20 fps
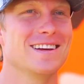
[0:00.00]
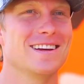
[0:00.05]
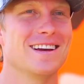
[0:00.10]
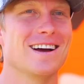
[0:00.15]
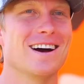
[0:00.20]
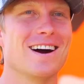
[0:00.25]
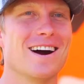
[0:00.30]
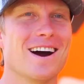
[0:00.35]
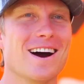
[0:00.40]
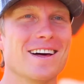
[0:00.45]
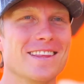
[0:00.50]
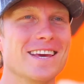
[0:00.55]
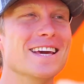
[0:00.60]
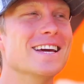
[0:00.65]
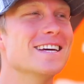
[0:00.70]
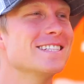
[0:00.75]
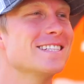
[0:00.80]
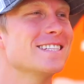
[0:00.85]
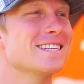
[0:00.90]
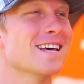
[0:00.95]
on the
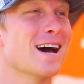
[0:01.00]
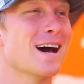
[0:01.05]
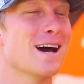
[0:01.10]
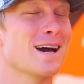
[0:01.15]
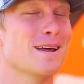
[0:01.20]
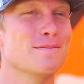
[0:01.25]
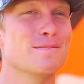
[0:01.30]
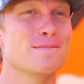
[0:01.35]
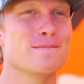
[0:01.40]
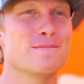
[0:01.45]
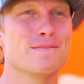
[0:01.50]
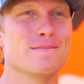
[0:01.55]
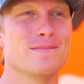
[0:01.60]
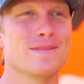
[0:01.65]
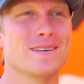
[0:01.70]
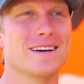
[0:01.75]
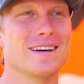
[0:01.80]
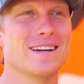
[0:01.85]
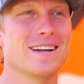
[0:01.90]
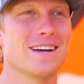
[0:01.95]
inside.
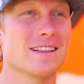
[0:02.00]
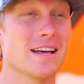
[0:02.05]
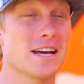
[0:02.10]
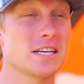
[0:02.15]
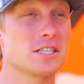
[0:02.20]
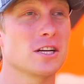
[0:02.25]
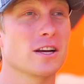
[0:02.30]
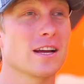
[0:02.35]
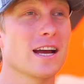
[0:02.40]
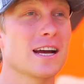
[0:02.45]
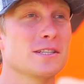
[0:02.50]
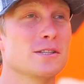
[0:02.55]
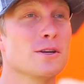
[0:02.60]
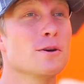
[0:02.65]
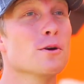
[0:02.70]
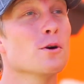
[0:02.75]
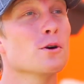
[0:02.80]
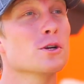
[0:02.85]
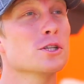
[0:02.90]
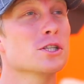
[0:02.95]
But last year I got
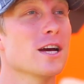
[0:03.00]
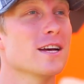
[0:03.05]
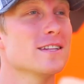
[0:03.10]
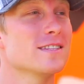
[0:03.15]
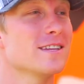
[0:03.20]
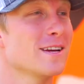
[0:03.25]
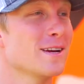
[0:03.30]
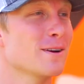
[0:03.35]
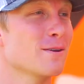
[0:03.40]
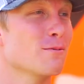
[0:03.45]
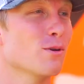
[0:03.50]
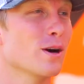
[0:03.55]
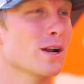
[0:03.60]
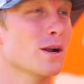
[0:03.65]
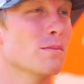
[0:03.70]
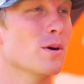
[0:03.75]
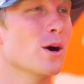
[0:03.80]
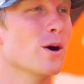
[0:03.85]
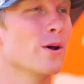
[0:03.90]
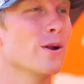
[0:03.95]
2 hole shots here, won
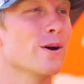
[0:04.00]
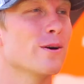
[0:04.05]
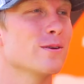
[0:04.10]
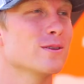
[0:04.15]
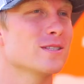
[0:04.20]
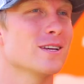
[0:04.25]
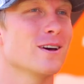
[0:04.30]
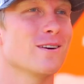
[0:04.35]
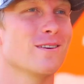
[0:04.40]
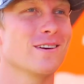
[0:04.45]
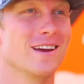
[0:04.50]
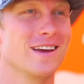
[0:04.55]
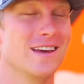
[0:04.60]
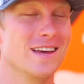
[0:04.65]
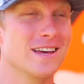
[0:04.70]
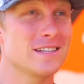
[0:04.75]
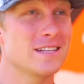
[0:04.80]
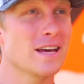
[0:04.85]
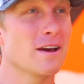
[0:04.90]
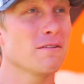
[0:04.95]
a moto, so
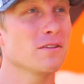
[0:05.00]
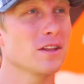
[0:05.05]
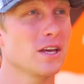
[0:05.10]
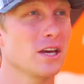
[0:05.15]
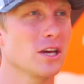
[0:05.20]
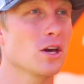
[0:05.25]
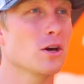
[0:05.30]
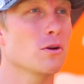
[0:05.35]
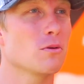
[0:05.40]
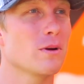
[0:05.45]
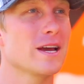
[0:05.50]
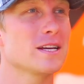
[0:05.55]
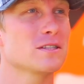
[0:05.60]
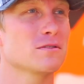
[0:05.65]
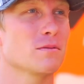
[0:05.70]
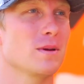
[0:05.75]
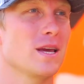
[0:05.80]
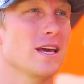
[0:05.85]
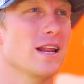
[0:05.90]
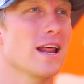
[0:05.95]
definitely a good race
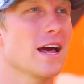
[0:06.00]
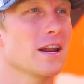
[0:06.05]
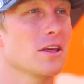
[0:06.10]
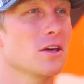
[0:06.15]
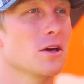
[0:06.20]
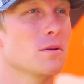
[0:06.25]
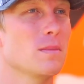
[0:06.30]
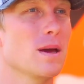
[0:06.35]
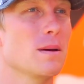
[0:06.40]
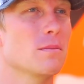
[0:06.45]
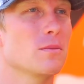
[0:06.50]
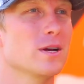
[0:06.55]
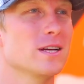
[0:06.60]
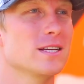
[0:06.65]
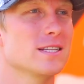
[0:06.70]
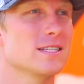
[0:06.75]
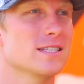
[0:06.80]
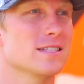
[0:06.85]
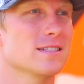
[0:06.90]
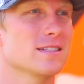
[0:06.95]
for me and had good
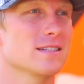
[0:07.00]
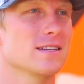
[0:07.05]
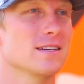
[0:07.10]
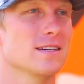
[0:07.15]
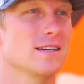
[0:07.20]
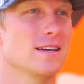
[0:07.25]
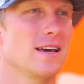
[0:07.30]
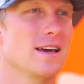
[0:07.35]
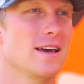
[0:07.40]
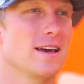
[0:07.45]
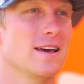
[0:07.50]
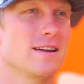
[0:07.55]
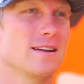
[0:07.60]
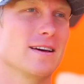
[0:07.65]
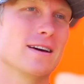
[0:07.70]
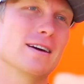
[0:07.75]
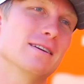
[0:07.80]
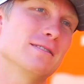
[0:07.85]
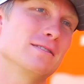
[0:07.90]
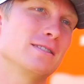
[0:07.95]
memories.
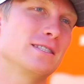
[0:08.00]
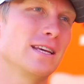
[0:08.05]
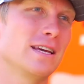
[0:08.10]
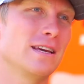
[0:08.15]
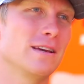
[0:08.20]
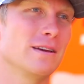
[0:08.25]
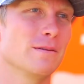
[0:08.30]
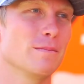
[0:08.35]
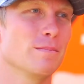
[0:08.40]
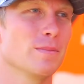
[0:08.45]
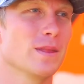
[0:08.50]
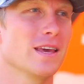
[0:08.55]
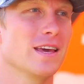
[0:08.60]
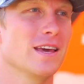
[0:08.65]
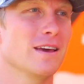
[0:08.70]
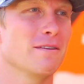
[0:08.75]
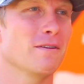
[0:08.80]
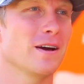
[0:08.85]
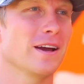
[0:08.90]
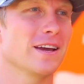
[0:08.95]
And see
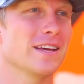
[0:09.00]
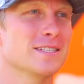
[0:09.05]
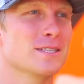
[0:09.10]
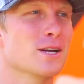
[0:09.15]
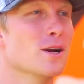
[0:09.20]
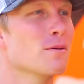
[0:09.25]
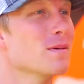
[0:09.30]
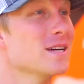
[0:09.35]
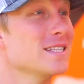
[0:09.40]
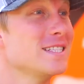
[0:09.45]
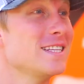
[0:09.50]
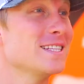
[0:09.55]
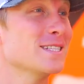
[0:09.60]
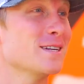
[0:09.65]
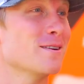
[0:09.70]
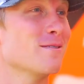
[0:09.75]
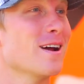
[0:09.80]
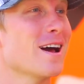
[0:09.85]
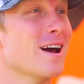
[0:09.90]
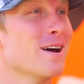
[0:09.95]
if I can turn my
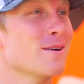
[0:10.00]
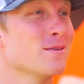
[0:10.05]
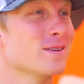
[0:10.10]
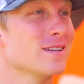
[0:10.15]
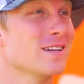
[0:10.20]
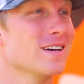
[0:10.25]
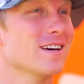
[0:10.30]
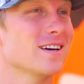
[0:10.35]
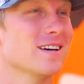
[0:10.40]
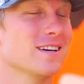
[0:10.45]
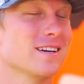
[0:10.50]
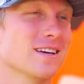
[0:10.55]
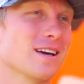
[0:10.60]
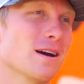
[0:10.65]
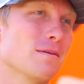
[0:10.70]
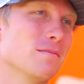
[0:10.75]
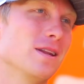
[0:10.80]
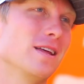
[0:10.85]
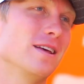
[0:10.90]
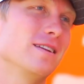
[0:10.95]
season around
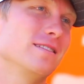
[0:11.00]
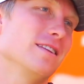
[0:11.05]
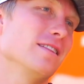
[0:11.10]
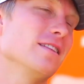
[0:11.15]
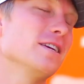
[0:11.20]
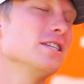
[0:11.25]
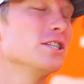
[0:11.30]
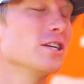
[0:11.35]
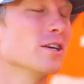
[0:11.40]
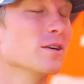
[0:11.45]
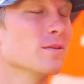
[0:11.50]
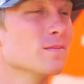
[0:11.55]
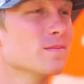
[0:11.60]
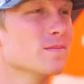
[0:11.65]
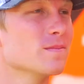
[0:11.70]
coming into this year.